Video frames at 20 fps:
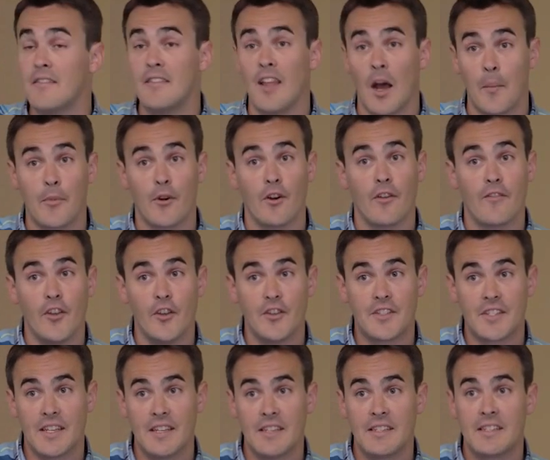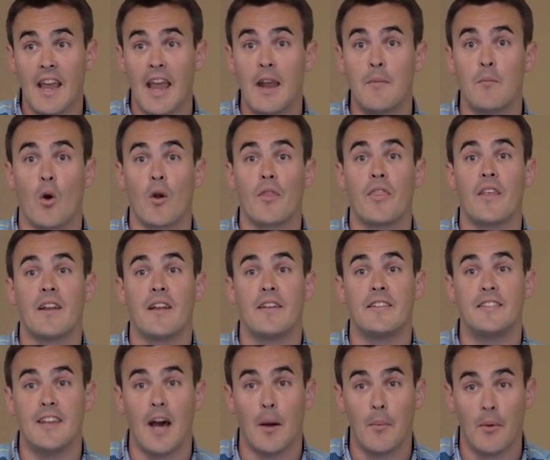number of uses and more than a
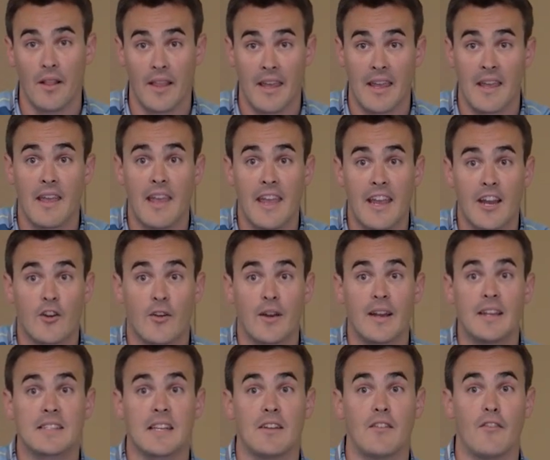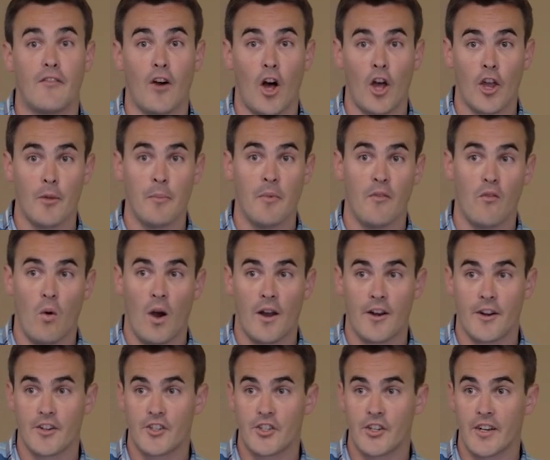doubling increase in volume of
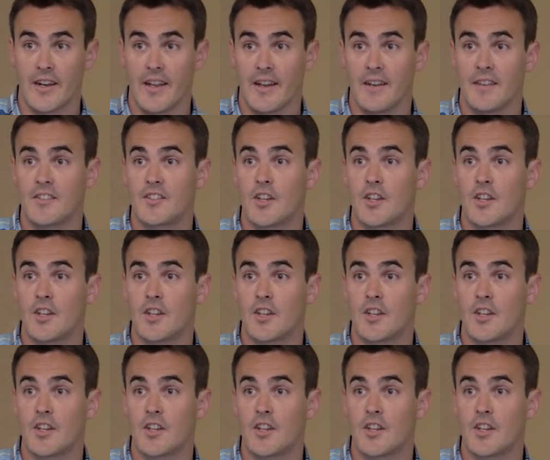water treated.